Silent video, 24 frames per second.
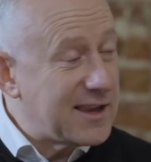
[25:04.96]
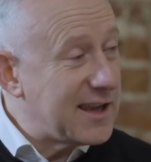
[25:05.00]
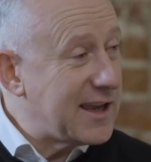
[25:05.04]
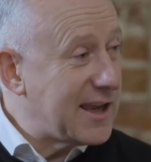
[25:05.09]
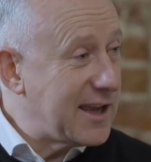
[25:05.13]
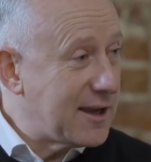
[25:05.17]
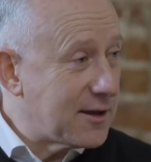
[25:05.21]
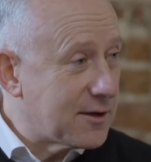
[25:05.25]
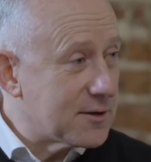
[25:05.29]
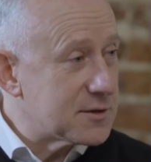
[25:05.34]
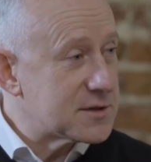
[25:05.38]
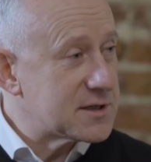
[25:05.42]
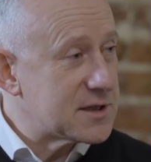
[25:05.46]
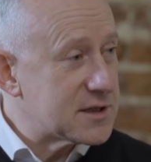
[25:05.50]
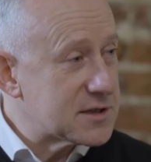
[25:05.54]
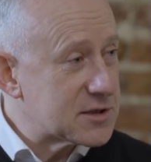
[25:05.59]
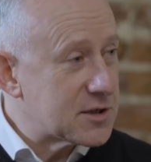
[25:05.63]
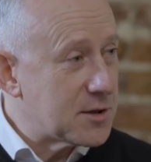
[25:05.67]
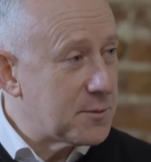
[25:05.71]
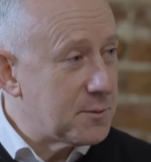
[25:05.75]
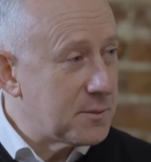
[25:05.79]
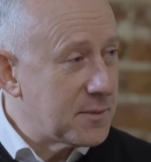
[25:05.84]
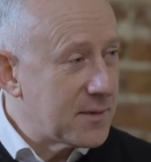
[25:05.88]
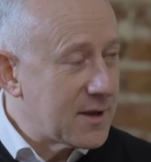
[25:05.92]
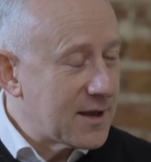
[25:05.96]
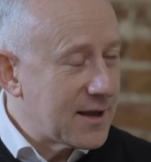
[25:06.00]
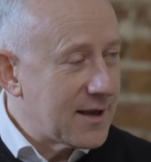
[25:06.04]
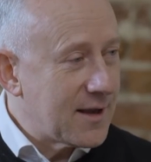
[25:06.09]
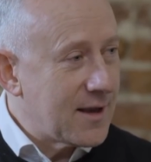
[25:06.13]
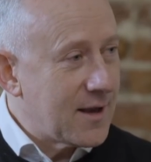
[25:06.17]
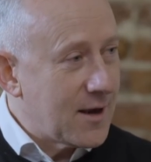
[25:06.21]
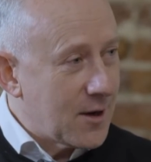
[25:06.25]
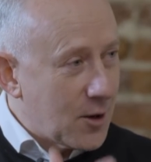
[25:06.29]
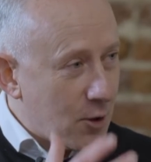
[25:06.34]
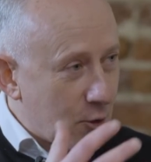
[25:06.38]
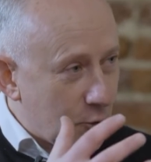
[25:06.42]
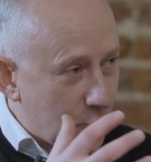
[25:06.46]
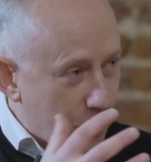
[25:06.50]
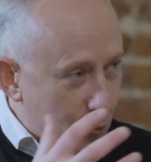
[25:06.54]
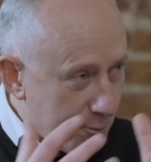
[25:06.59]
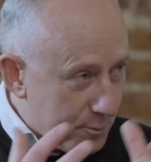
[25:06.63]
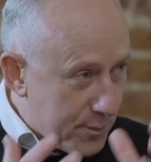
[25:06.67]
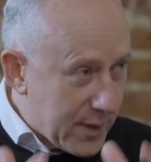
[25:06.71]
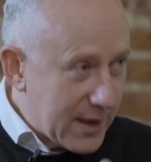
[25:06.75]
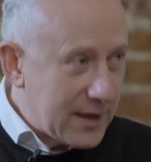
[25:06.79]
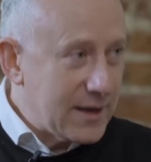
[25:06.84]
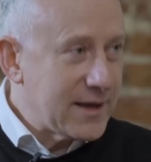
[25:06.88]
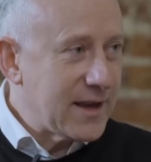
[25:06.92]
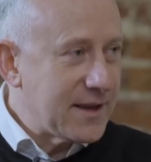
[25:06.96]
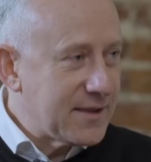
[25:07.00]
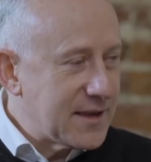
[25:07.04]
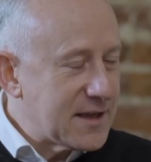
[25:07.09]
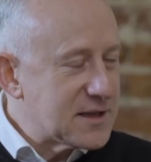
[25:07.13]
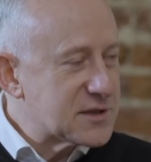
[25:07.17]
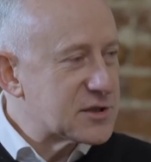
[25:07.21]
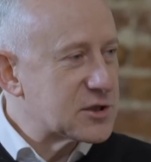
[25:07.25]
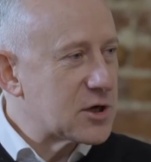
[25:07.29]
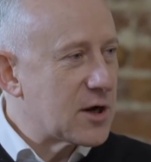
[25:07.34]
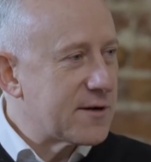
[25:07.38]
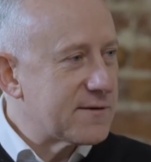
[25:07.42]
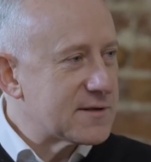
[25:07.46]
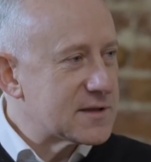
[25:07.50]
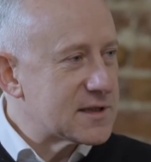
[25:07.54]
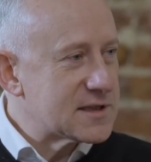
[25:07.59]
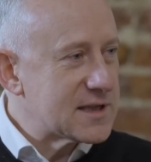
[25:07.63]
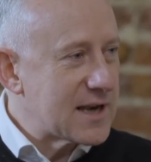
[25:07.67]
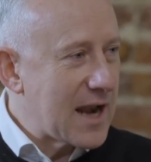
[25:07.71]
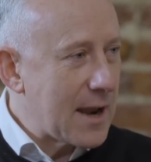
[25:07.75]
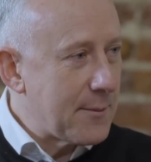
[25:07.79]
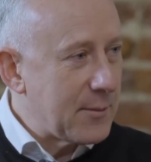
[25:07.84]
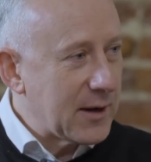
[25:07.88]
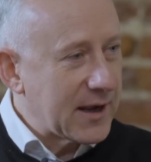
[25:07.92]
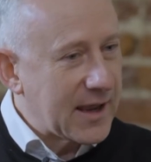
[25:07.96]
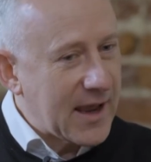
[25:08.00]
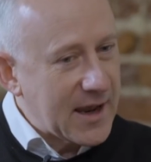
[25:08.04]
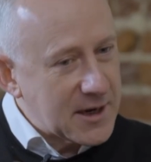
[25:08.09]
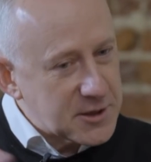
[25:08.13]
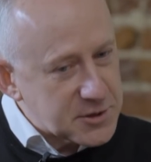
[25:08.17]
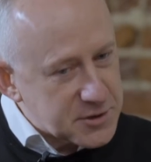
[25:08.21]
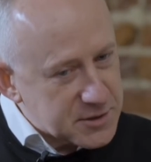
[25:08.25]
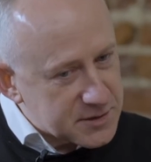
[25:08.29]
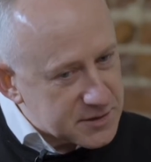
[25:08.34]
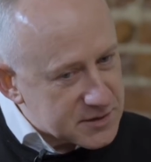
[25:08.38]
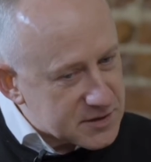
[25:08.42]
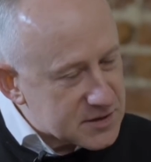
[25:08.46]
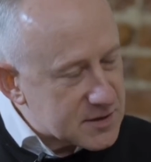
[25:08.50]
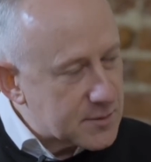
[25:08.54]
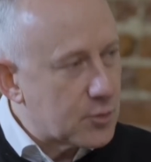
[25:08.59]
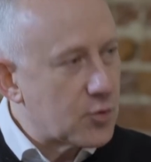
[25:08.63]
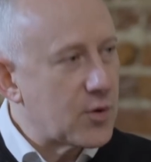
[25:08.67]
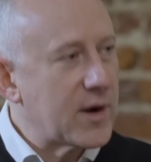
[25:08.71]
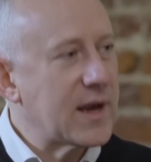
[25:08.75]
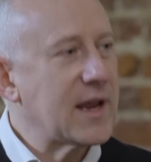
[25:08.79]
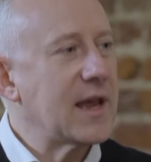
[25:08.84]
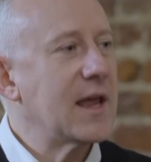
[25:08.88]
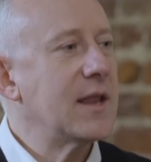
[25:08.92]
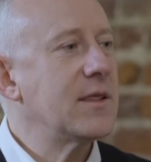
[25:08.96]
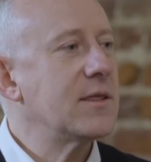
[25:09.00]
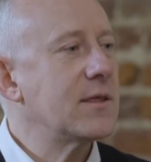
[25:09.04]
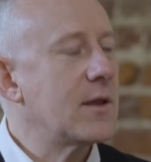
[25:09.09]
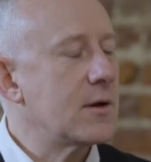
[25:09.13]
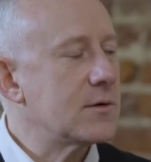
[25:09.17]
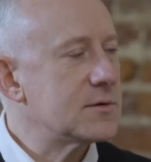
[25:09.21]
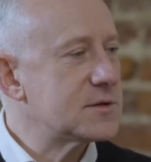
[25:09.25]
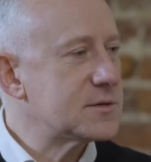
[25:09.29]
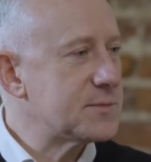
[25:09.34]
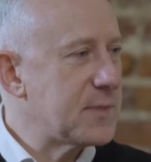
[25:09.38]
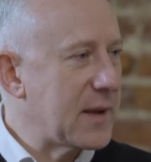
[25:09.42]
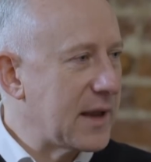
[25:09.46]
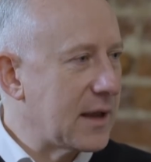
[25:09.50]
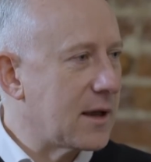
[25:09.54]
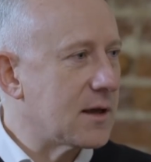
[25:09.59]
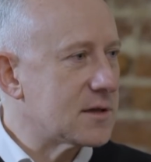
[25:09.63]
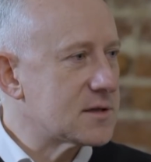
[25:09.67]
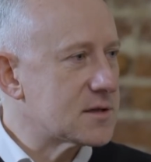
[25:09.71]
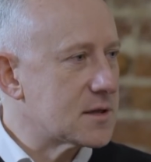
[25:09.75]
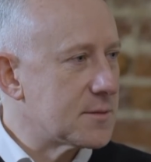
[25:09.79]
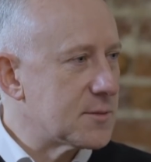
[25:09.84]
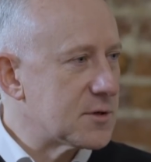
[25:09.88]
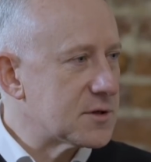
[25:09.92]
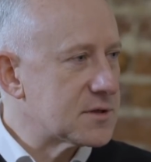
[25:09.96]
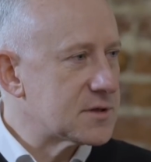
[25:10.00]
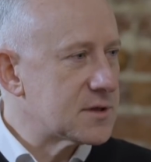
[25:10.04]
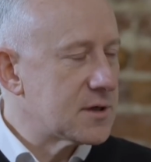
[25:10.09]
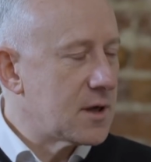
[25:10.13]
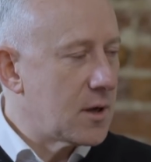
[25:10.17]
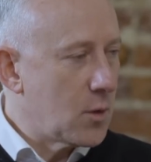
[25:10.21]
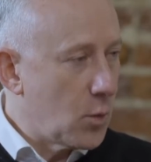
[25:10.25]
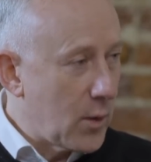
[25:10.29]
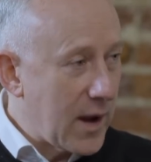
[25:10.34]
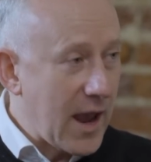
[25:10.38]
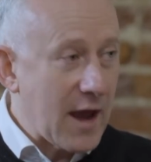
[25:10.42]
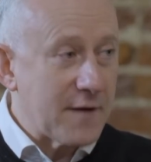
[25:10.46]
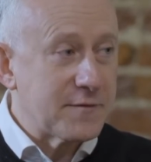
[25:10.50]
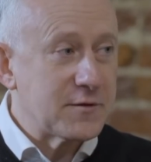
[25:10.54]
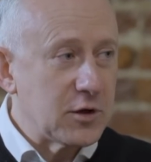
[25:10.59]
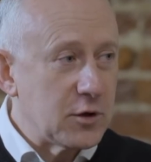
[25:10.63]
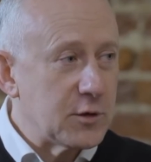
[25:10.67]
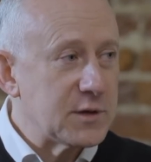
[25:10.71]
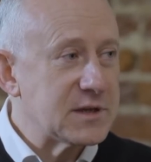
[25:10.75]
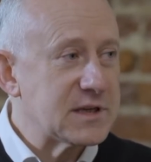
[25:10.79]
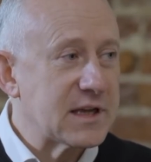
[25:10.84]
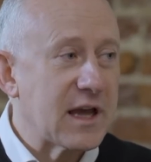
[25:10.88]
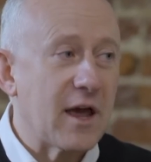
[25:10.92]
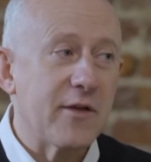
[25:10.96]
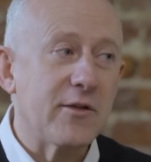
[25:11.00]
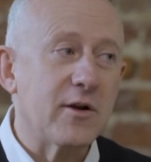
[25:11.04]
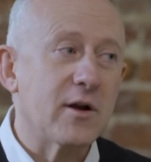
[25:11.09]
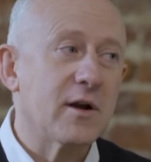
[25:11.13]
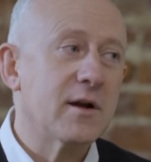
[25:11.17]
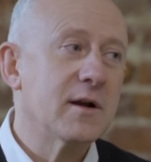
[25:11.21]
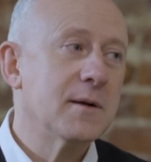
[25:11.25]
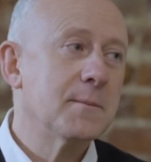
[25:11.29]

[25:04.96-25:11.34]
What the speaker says: the ecosystem building these services and applications to bring in those big customers. We have to do it together.